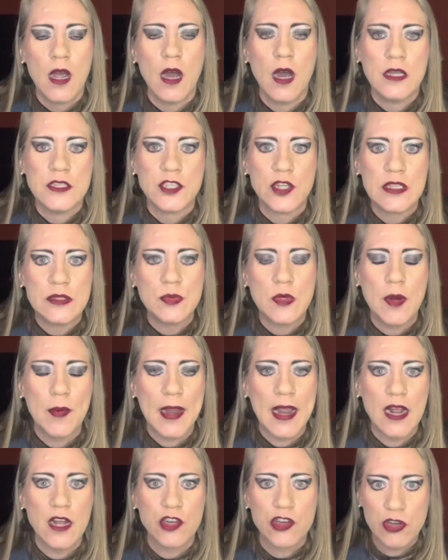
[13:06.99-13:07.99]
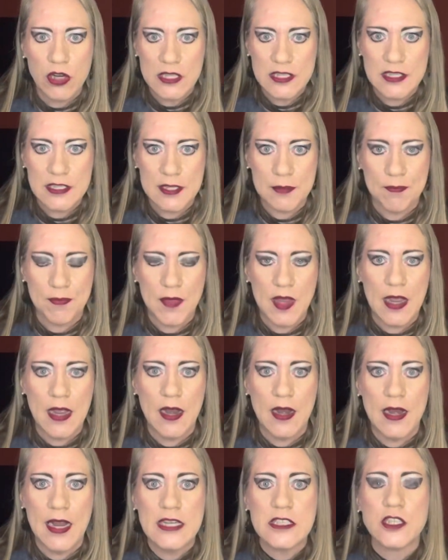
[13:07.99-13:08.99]
And so that's why we got to trust him.
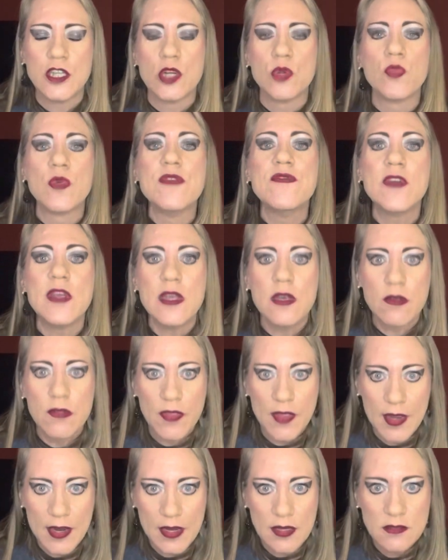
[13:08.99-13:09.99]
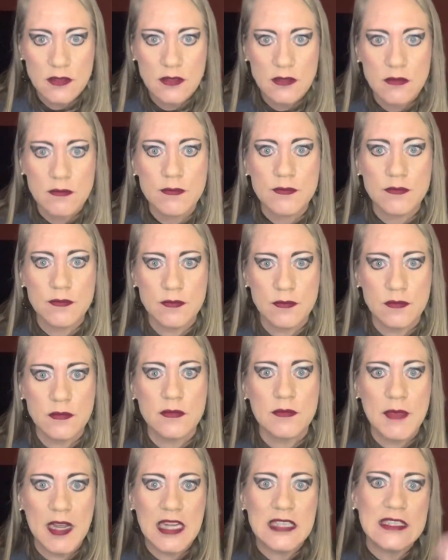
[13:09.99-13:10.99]
And he's going to reveal things
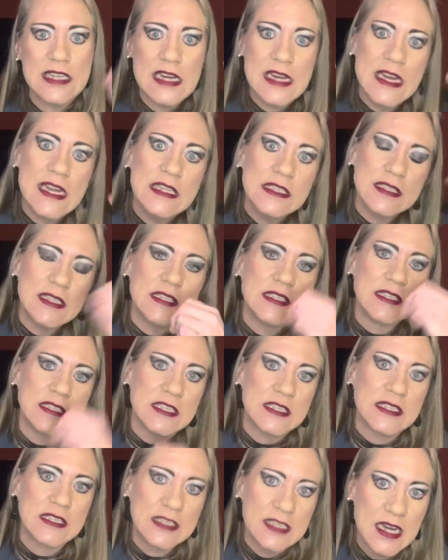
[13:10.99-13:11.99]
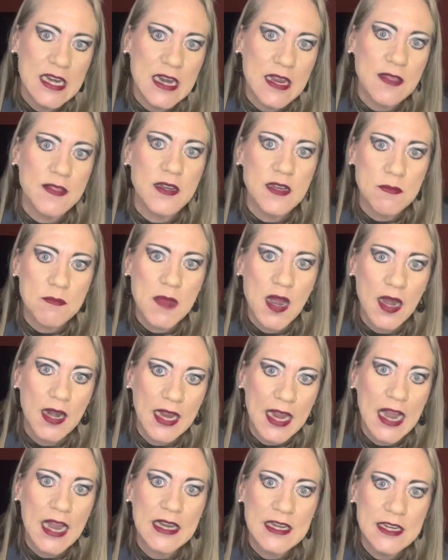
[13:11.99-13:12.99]
mm-hmm, because he needs us to see the
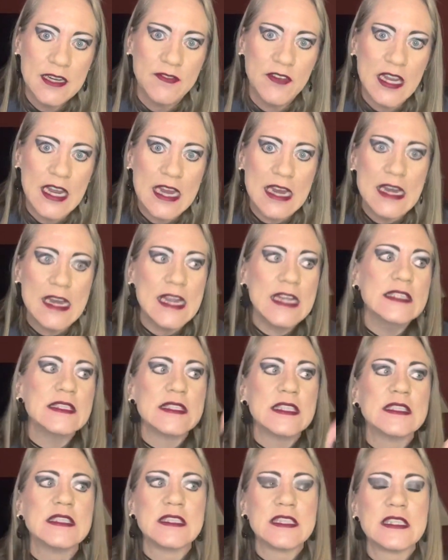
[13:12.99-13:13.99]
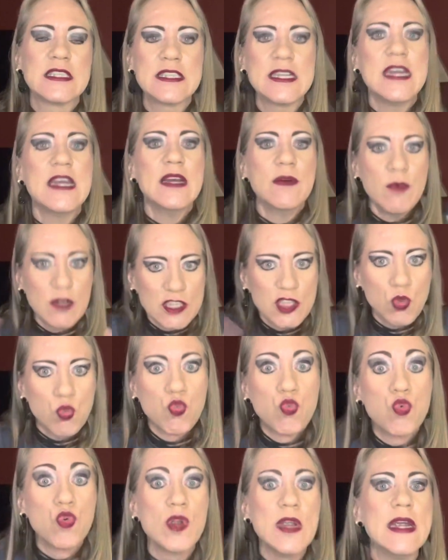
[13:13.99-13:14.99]
demonic activity. He needs us to see what's
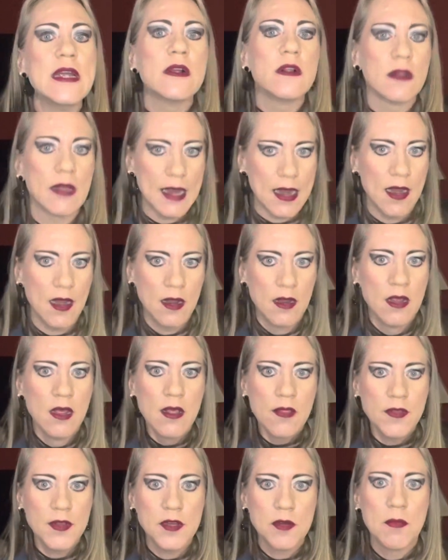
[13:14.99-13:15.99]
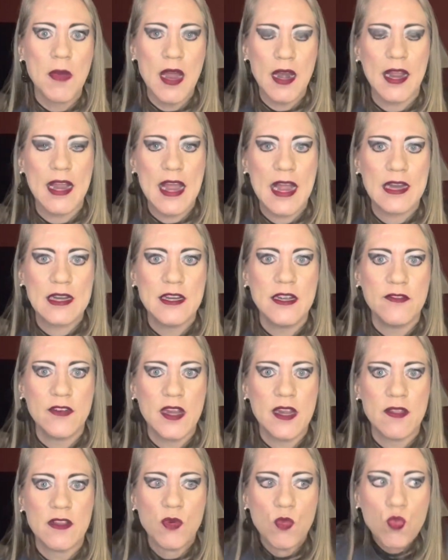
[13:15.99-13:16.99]
really the demonic
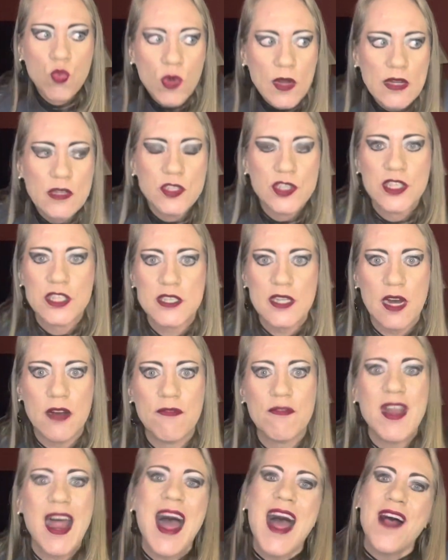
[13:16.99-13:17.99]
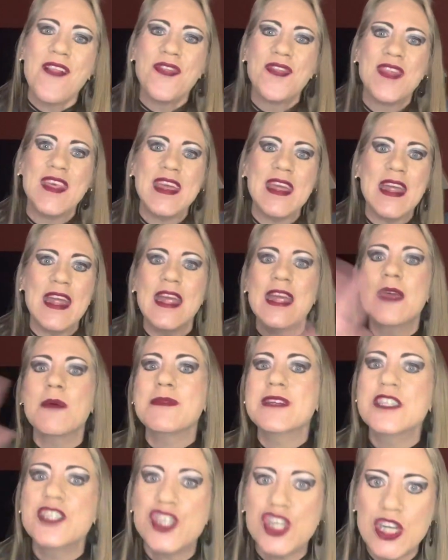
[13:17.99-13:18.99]
activity, the real stuff, not the
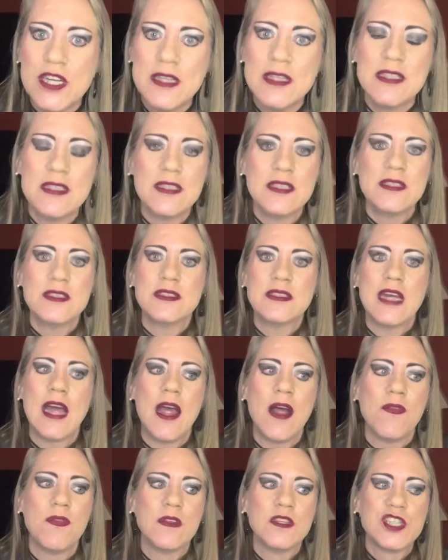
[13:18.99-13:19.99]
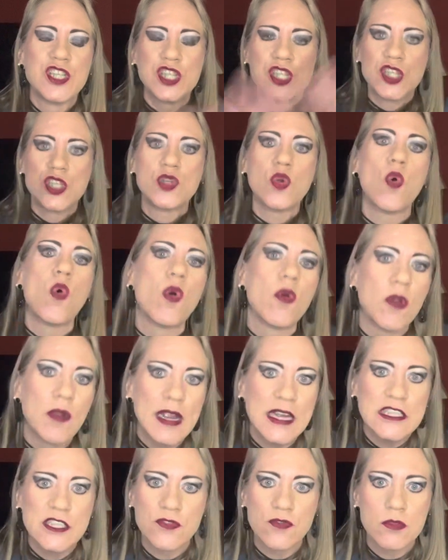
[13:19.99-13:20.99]
images and the
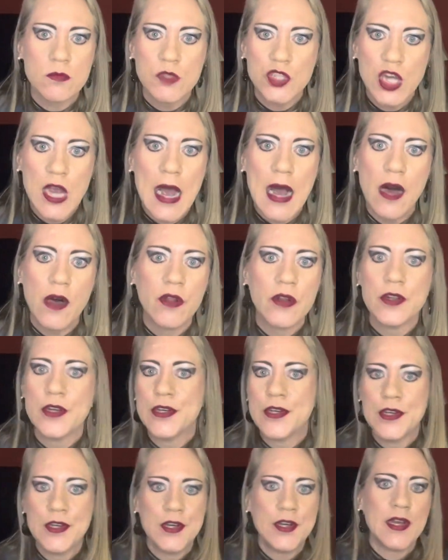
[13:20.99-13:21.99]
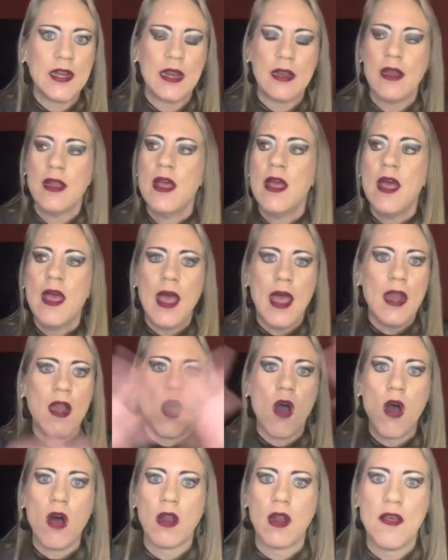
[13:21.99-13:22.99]
stories from childhood and, and
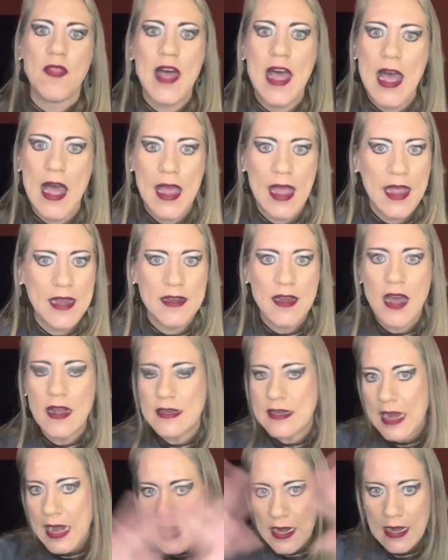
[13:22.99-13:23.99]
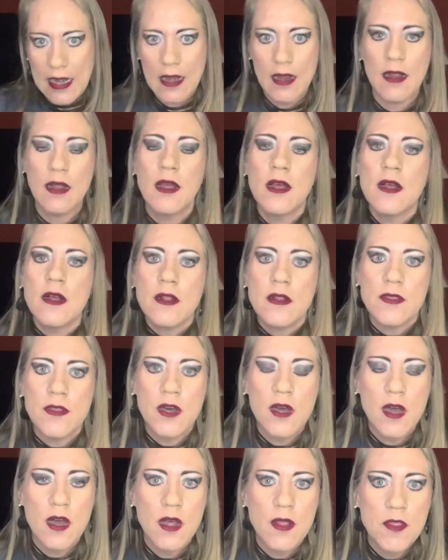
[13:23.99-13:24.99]
all of that, and not taking
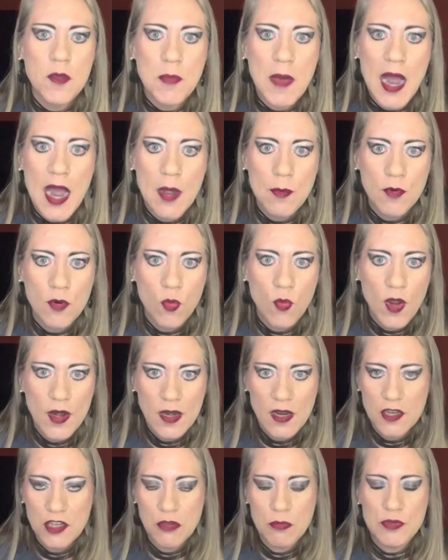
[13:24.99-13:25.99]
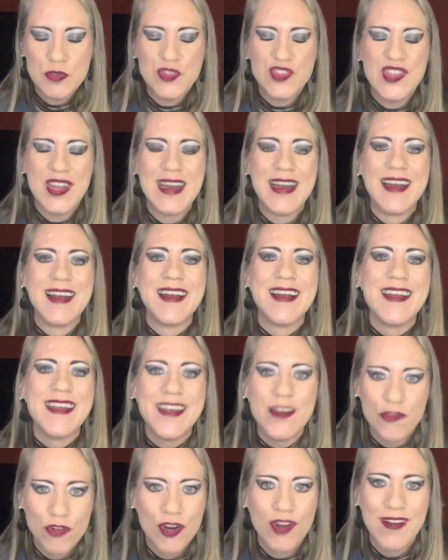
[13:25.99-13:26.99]
the, the Bible 100%
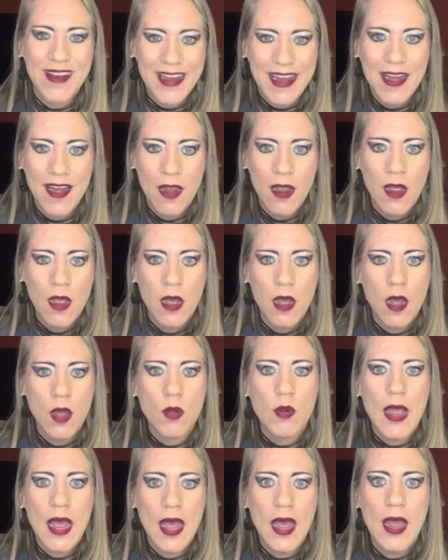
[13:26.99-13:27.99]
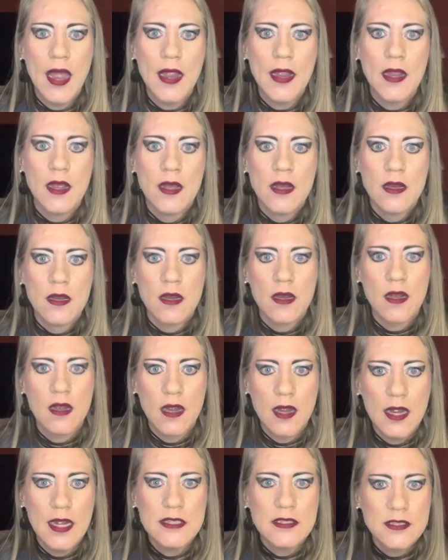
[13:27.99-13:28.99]
literally, okay? All
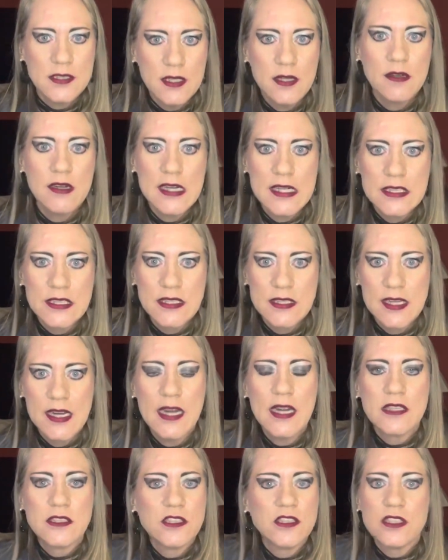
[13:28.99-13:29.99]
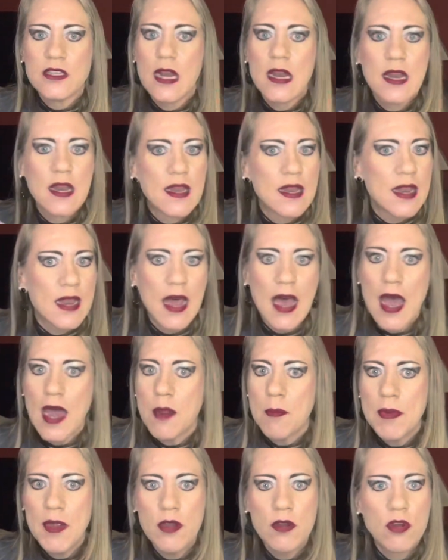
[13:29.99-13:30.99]
right, seriously, because there's a lot
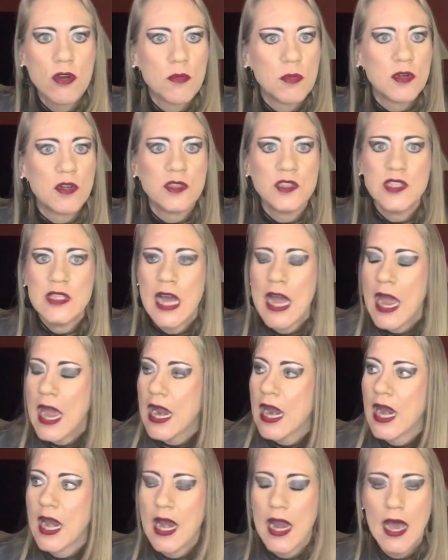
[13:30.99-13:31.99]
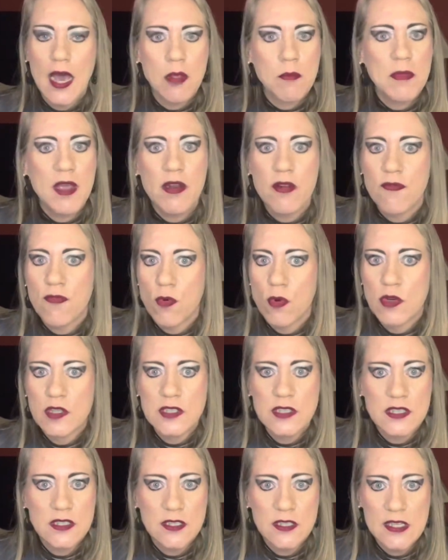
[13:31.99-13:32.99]
of parable and a lot of metaphors
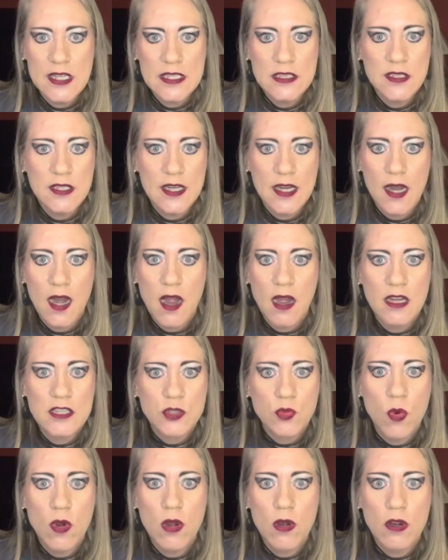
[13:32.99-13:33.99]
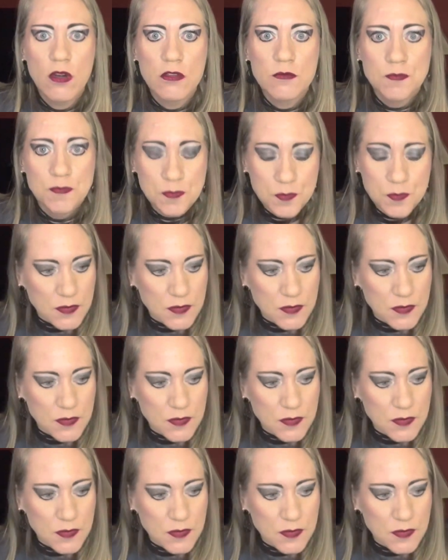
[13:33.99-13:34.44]
in, in, in God's Word.